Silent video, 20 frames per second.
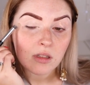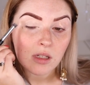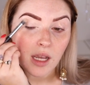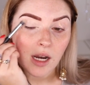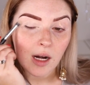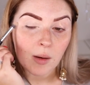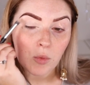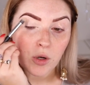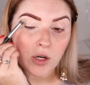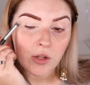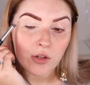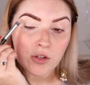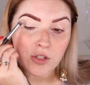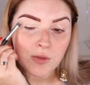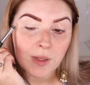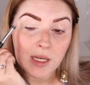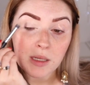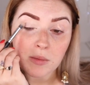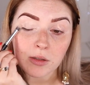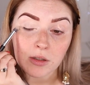and I'm one of
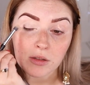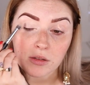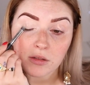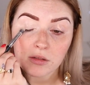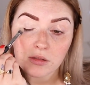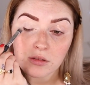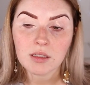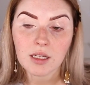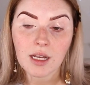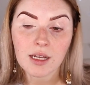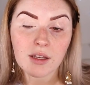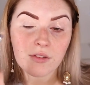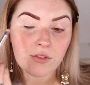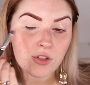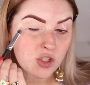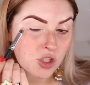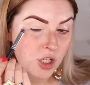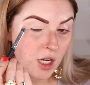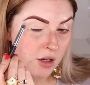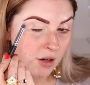those people. Like, if
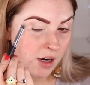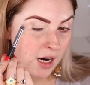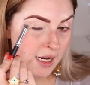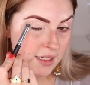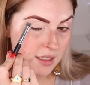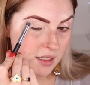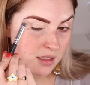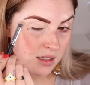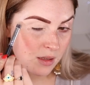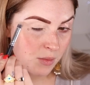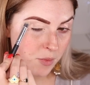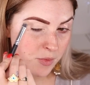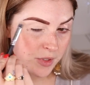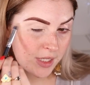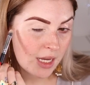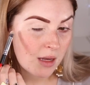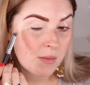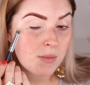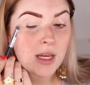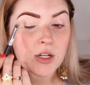you shut your eyes and someone was
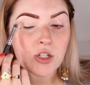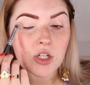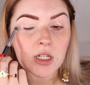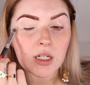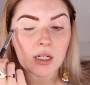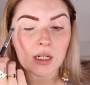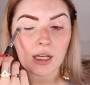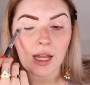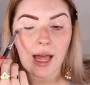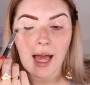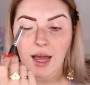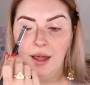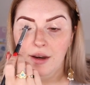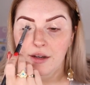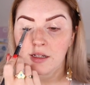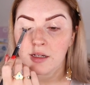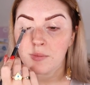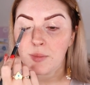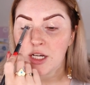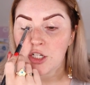like, imagine a cloud,
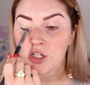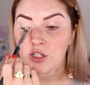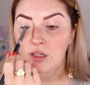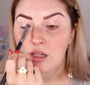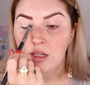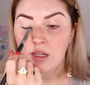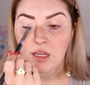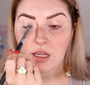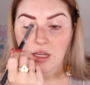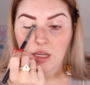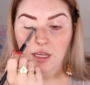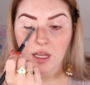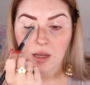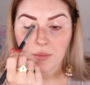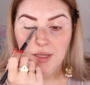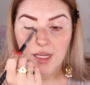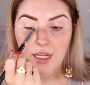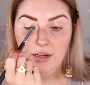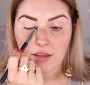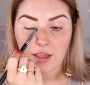and imagine
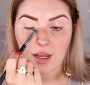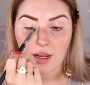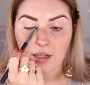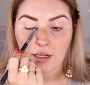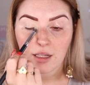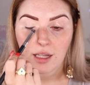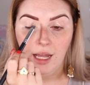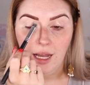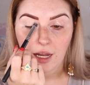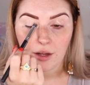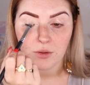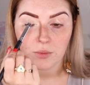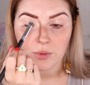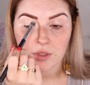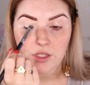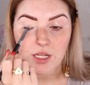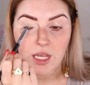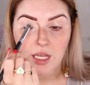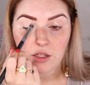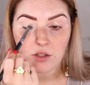coming out of that cloud
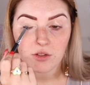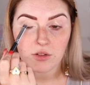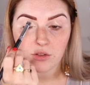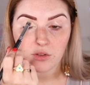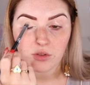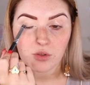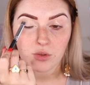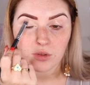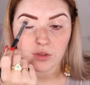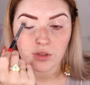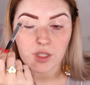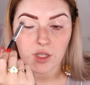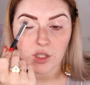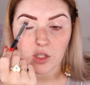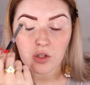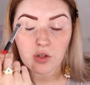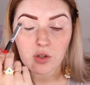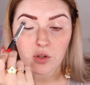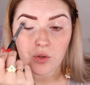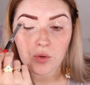was a unicorn, and
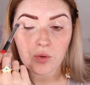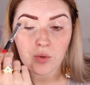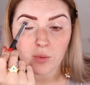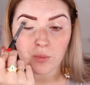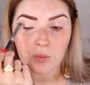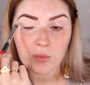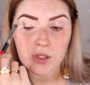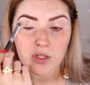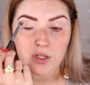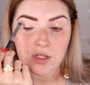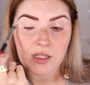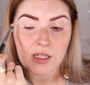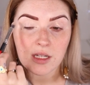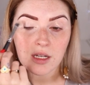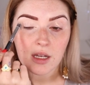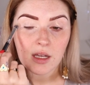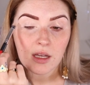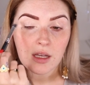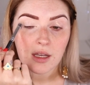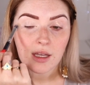the unicorn was
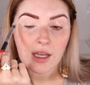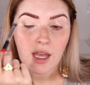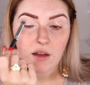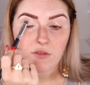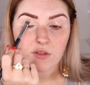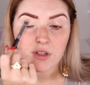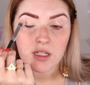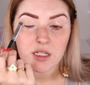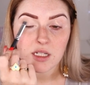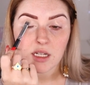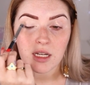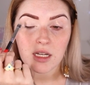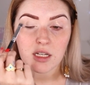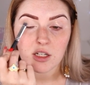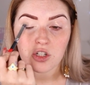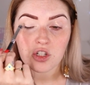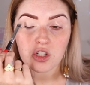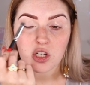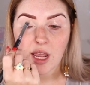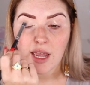covered
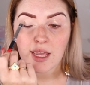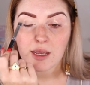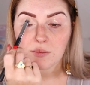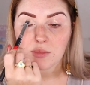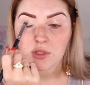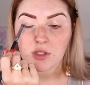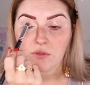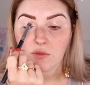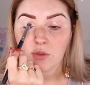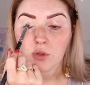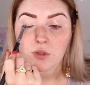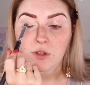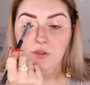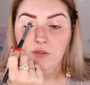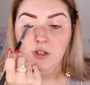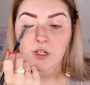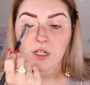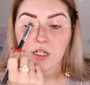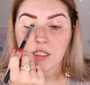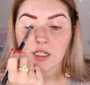in shapes of all
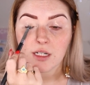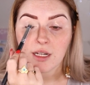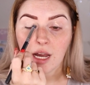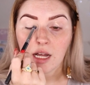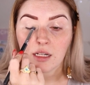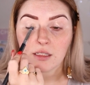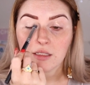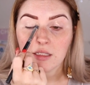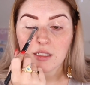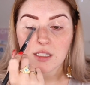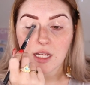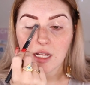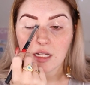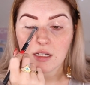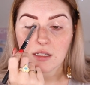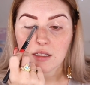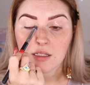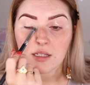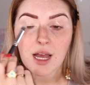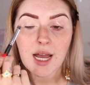different colors
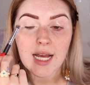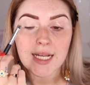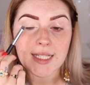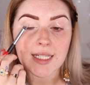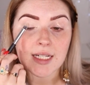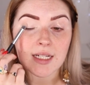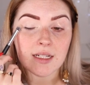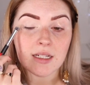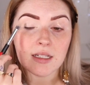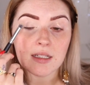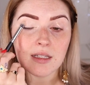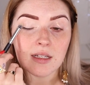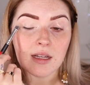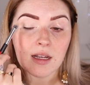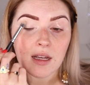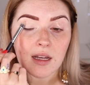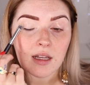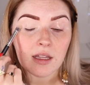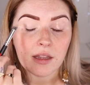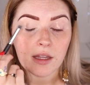and sizes.
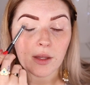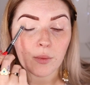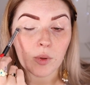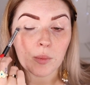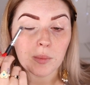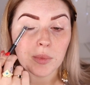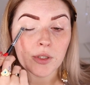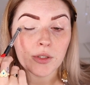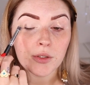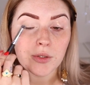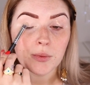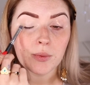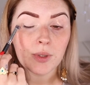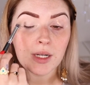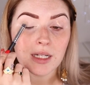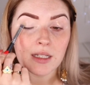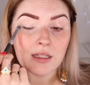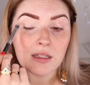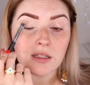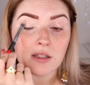There were blue
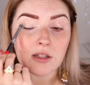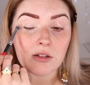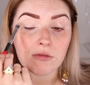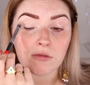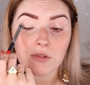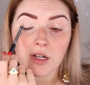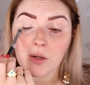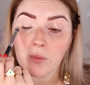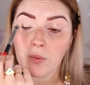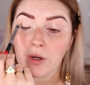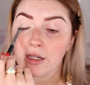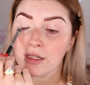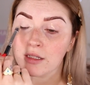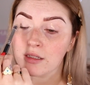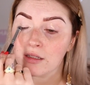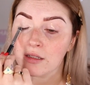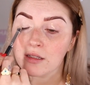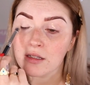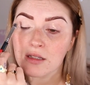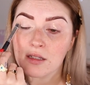ones, red
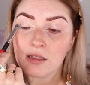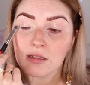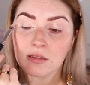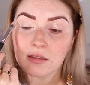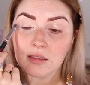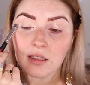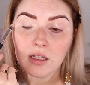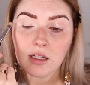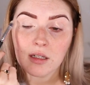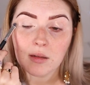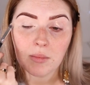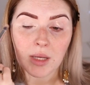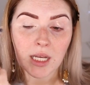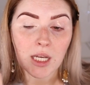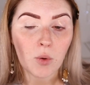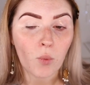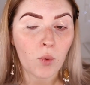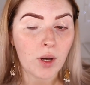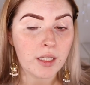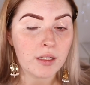ones,
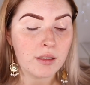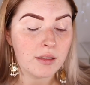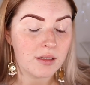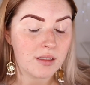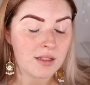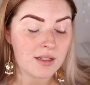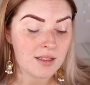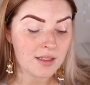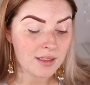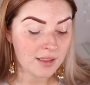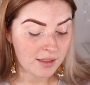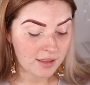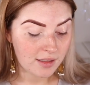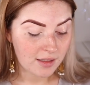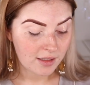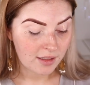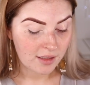pink ones,